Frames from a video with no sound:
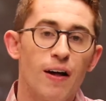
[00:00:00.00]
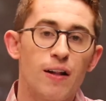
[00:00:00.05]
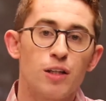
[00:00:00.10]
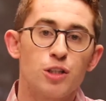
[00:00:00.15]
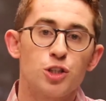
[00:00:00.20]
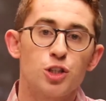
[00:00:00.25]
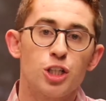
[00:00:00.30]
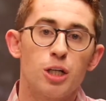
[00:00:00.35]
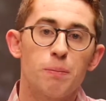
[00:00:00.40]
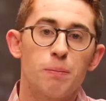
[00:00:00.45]

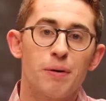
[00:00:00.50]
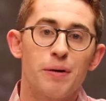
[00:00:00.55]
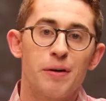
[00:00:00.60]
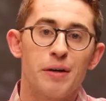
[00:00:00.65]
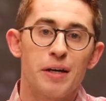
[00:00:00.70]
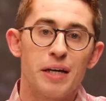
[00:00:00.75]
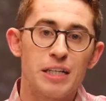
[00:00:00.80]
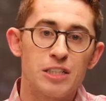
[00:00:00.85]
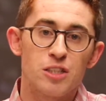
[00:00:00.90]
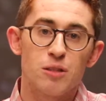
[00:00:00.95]
fellowship
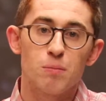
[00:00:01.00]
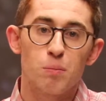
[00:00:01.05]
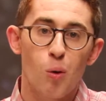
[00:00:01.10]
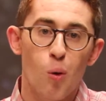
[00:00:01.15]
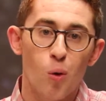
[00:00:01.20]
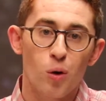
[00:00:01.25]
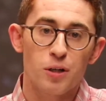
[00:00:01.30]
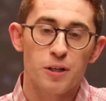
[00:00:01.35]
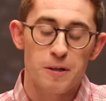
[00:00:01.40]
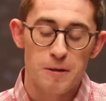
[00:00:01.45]
is
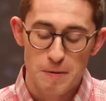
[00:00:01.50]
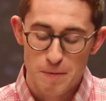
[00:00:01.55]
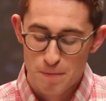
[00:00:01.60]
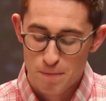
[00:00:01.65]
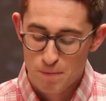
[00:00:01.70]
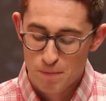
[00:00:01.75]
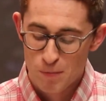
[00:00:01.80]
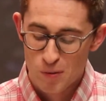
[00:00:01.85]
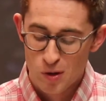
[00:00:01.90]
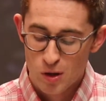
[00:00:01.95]
important?
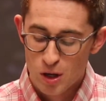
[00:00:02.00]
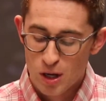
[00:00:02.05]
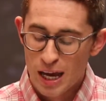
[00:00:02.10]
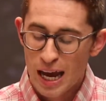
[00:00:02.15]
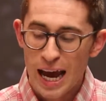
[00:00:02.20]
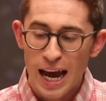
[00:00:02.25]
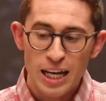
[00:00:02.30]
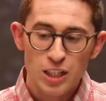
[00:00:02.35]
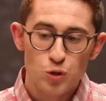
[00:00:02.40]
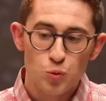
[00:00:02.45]

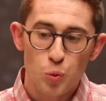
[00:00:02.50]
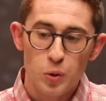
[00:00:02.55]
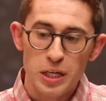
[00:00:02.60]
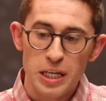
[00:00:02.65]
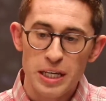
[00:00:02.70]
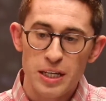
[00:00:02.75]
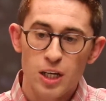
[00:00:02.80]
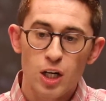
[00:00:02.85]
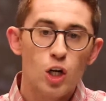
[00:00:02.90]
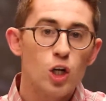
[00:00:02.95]
As
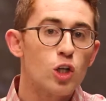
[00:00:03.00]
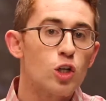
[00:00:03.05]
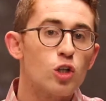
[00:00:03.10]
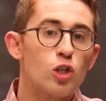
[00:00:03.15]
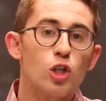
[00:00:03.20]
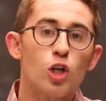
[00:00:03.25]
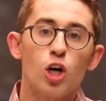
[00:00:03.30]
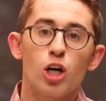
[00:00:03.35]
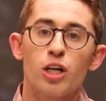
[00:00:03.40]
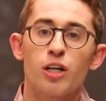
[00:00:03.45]
we
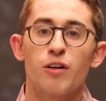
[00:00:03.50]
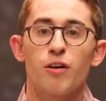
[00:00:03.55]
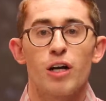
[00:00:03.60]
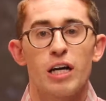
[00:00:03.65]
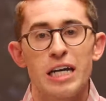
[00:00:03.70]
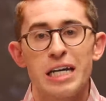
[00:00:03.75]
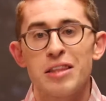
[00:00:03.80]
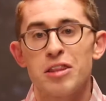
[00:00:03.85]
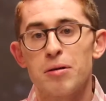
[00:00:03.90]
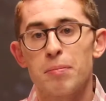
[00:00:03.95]
look
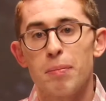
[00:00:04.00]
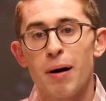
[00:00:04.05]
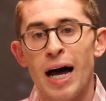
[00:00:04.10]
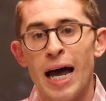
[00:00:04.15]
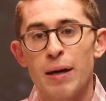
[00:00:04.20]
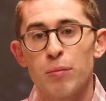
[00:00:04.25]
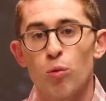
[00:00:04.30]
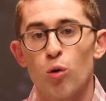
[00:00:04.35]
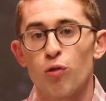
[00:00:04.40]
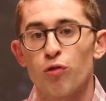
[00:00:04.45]
in the
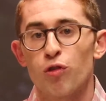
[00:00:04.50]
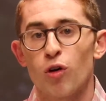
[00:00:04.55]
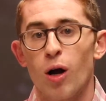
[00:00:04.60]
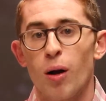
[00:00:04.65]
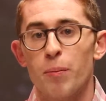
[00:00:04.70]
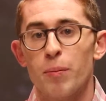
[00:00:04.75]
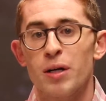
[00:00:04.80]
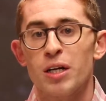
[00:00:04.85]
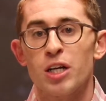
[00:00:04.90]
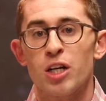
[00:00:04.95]
Bible
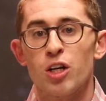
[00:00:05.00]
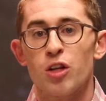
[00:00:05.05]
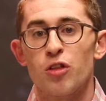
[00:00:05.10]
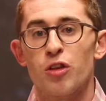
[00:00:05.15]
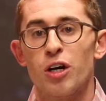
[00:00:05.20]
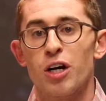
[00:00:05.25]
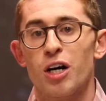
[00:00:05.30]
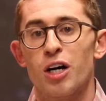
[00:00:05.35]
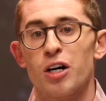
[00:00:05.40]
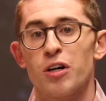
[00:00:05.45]
from
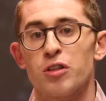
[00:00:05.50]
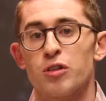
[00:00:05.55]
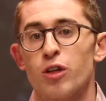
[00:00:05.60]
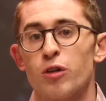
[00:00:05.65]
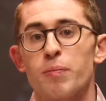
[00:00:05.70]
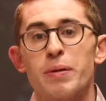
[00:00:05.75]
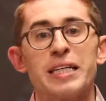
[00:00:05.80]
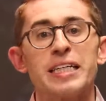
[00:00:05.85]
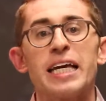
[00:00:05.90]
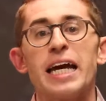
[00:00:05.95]

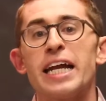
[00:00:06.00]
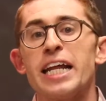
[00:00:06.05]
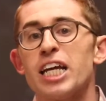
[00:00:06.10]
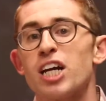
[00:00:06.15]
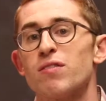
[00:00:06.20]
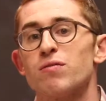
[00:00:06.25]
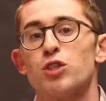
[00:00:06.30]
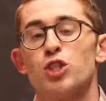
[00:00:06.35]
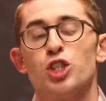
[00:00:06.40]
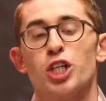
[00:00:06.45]
the
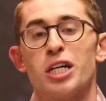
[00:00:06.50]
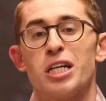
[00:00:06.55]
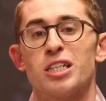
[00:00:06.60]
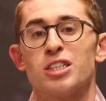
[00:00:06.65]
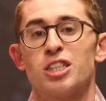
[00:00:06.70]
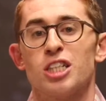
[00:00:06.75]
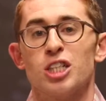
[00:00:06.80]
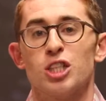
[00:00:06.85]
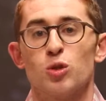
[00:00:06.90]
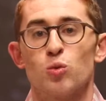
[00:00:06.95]
beginning of
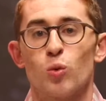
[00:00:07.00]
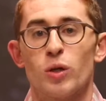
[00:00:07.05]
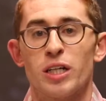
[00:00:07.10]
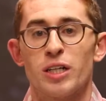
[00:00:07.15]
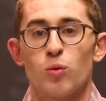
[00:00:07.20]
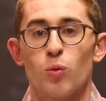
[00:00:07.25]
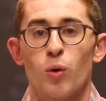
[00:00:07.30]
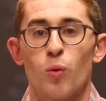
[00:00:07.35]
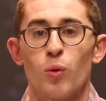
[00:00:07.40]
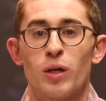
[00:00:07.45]
Genesis,
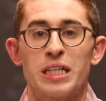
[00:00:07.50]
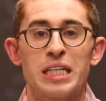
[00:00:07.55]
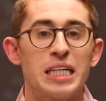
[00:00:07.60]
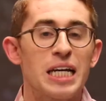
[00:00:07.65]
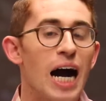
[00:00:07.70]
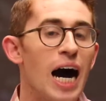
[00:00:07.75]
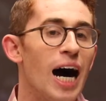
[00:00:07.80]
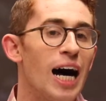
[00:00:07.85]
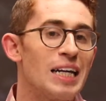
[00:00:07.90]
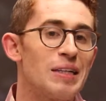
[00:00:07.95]
when
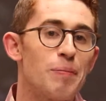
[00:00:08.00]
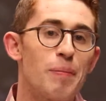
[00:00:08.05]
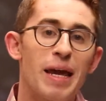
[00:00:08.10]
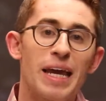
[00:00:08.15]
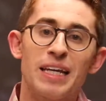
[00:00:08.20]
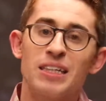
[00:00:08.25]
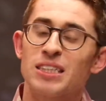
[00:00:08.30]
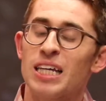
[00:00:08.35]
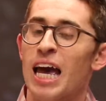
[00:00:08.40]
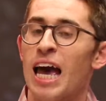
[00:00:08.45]
God
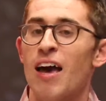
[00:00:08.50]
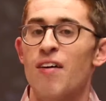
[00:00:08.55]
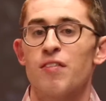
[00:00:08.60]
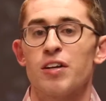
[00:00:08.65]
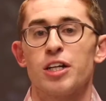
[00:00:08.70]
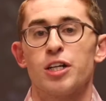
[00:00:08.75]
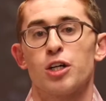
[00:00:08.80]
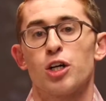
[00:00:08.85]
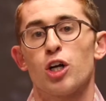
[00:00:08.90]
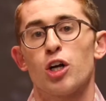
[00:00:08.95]
makes
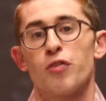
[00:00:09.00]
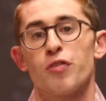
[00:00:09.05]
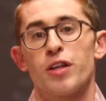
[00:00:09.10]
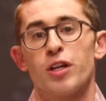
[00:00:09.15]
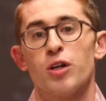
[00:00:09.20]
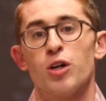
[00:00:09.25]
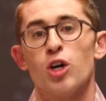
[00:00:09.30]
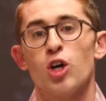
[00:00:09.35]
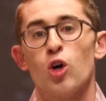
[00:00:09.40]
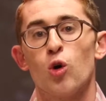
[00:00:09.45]
heaven and earth,
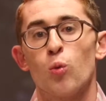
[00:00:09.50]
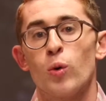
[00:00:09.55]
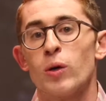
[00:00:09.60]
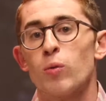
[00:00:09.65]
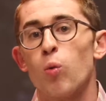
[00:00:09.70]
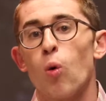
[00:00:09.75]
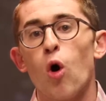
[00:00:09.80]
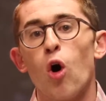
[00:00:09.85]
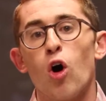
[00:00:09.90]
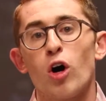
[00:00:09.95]
and
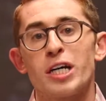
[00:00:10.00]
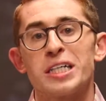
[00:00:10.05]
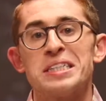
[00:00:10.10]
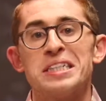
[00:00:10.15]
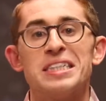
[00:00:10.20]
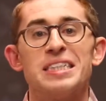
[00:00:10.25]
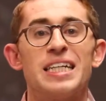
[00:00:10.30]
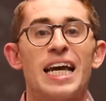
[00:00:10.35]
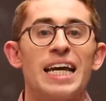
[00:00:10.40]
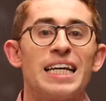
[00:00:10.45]
we walk
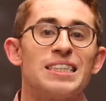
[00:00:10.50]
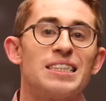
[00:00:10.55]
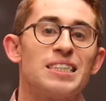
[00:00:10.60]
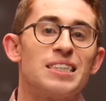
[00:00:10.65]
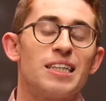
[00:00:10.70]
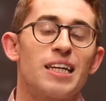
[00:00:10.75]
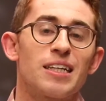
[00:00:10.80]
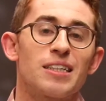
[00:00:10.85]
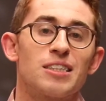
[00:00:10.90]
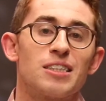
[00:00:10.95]
into day
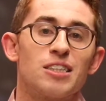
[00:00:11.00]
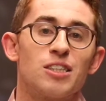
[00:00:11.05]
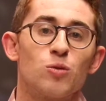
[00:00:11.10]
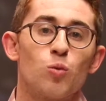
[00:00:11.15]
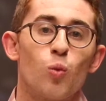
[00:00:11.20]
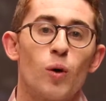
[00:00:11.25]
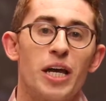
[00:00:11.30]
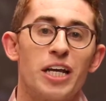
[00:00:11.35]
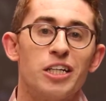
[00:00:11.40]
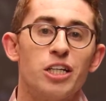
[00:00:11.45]

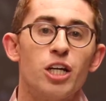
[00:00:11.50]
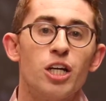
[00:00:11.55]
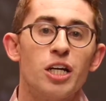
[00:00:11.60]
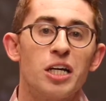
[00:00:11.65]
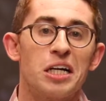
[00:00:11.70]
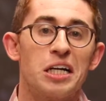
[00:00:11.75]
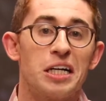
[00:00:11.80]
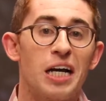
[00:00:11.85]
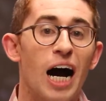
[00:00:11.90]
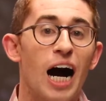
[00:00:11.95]
6 when
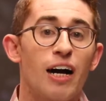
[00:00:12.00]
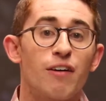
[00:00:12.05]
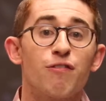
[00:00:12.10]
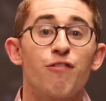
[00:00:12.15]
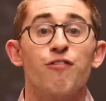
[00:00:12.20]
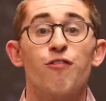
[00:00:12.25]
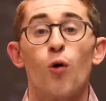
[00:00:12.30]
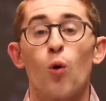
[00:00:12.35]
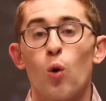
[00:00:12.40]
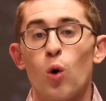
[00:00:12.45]
God
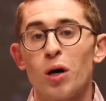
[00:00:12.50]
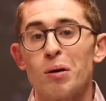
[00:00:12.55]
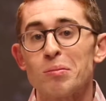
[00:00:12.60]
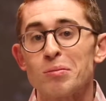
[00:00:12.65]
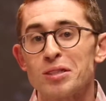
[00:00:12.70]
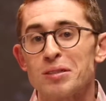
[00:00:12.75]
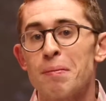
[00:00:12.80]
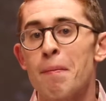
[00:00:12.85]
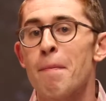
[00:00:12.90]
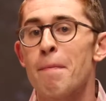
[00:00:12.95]

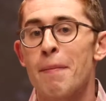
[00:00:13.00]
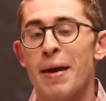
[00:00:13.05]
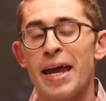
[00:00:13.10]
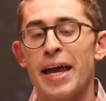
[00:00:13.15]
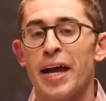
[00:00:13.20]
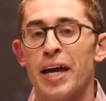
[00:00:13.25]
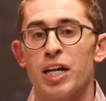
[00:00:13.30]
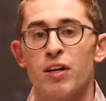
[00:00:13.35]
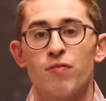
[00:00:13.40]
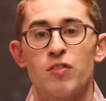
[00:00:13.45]
forms
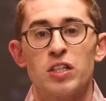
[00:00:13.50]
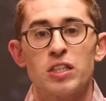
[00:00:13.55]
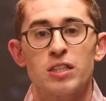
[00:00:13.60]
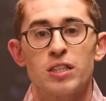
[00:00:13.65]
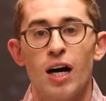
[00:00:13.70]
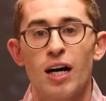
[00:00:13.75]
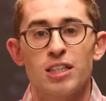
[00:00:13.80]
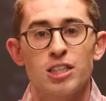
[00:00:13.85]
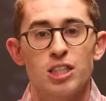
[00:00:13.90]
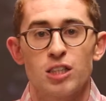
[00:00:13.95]
man of the
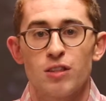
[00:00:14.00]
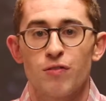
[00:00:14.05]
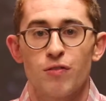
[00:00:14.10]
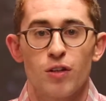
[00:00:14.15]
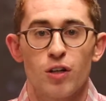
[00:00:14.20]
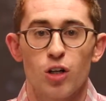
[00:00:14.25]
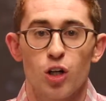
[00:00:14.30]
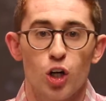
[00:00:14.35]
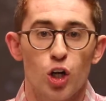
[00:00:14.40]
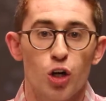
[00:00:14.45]
dust of
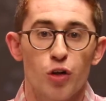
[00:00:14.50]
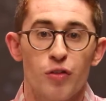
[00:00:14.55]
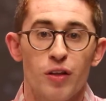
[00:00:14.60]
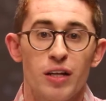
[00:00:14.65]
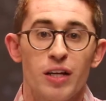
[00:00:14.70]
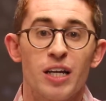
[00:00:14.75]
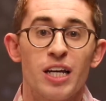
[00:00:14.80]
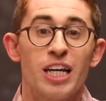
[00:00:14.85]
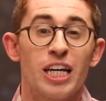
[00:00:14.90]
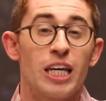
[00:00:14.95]
the earth
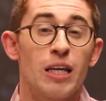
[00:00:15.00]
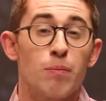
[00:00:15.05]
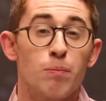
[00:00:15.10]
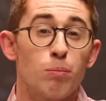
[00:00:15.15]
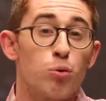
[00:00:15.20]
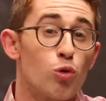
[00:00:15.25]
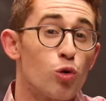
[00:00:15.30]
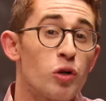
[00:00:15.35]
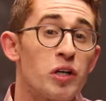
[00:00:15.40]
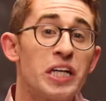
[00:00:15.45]
and he
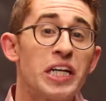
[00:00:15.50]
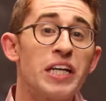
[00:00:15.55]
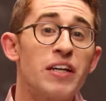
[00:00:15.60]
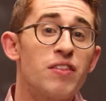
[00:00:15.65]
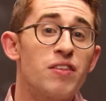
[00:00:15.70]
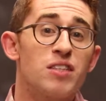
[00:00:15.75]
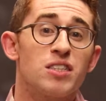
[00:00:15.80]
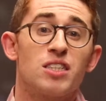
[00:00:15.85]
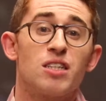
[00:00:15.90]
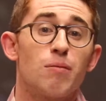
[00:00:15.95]

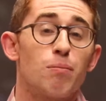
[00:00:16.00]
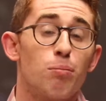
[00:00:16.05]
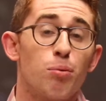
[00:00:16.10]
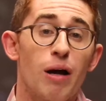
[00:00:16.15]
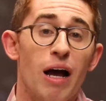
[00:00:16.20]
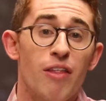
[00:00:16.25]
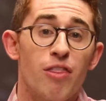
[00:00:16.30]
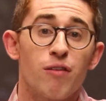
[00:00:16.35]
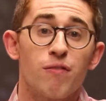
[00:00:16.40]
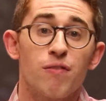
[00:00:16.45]
breathes the
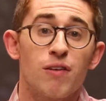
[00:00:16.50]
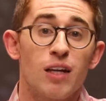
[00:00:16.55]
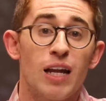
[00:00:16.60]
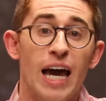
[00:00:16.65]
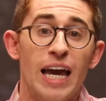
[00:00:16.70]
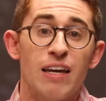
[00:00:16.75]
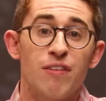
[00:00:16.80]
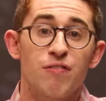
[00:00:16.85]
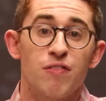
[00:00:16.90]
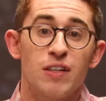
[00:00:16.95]
breath of
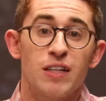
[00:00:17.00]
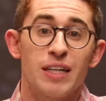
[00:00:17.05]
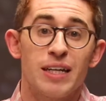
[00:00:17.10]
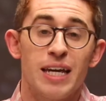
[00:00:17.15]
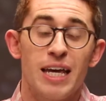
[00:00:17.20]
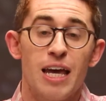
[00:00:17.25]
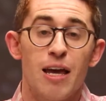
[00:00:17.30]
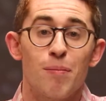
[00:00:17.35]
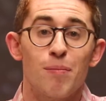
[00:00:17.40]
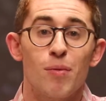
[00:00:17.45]
life into
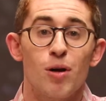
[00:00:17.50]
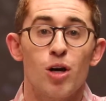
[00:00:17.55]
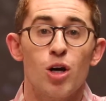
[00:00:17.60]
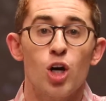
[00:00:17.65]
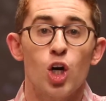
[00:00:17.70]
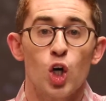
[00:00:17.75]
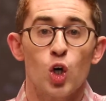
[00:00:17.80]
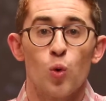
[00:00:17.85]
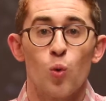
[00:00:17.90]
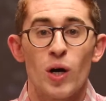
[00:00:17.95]
him.
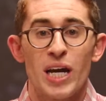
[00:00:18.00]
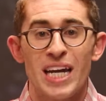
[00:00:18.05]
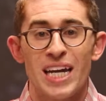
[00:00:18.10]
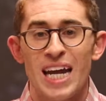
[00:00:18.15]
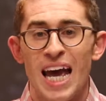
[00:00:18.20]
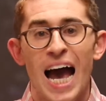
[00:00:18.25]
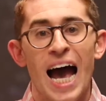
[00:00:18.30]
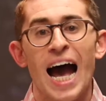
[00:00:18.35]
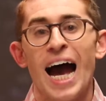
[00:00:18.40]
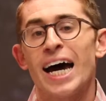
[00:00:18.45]

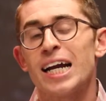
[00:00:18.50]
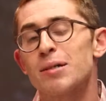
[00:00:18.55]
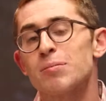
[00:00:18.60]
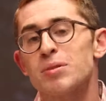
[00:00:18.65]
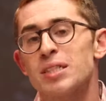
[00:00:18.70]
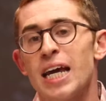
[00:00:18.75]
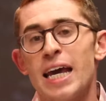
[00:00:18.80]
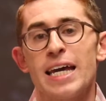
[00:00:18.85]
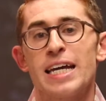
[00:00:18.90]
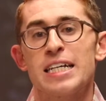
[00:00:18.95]
When
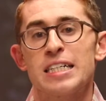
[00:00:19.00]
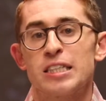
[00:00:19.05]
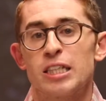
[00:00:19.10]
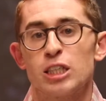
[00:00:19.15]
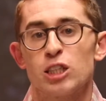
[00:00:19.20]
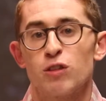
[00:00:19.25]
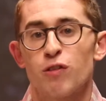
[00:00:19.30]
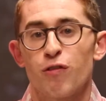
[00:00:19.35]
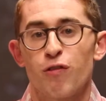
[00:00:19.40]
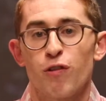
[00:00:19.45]
Adam takes
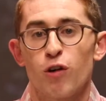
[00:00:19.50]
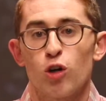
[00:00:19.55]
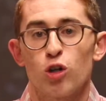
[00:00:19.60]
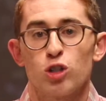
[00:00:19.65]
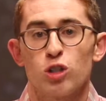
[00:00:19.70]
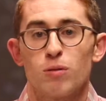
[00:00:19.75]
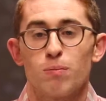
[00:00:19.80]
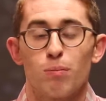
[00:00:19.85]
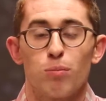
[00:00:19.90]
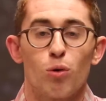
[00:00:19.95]
his
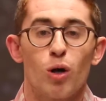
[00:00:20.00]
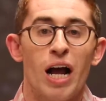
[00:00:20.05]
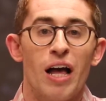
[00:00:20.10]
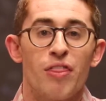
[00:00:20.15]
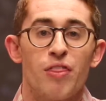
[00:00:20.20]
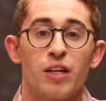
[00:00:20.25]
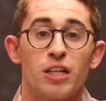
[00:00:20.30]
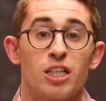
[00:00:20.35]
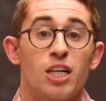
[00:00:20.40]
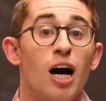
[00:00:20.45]
first
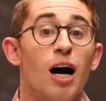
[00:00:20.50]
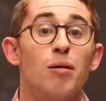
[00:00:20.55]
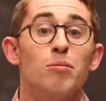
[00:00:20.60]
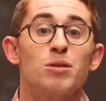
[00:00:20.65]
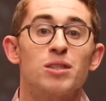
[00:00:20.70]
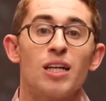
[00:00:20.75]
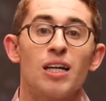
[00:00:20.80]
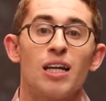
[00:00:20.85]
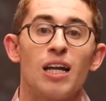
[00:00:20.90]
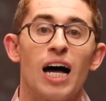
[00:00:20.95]
breath and
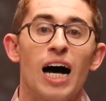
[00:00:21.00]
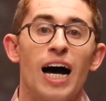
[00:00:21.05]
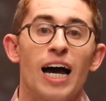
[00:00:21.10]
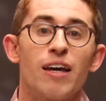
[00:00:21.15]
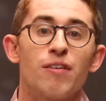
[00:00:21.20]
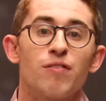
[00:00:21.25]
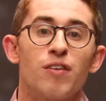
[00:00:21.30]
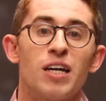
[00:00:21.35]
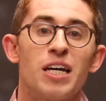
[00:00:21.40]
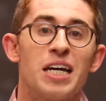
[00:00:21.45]
comes
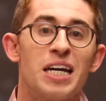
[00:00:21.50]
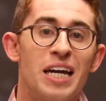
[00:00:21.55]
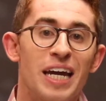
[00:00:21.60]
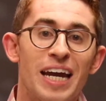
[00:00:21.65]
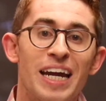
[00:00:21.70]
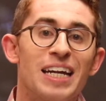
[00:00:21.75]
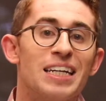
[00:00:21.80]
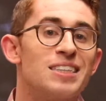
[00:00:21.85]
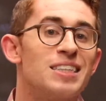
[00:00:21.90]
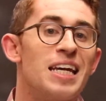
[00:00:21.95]
alive,
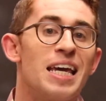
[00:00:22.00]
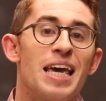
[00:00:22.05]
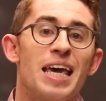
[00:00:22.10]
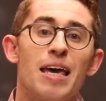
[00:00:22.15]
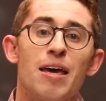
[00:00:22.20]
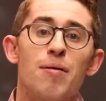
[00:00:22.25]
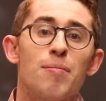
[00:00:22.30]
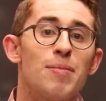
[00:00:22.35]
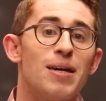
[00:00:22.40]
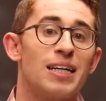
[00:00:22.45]
it is
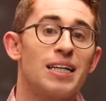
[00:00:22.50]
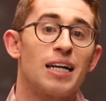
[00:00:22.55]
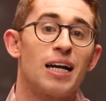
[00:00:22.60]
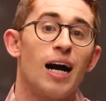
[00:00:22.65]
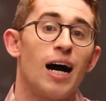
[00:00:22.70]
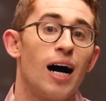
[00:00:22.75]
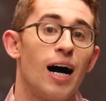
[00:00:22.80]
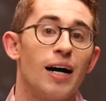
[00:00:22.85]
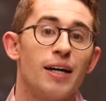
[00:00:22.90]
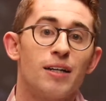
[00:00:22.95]
him and
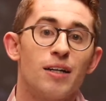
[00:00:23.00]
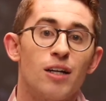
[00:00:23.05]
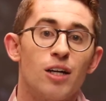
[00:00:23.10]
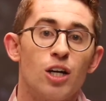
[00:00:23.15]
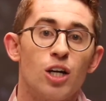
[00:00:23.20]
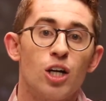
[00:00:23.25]
God.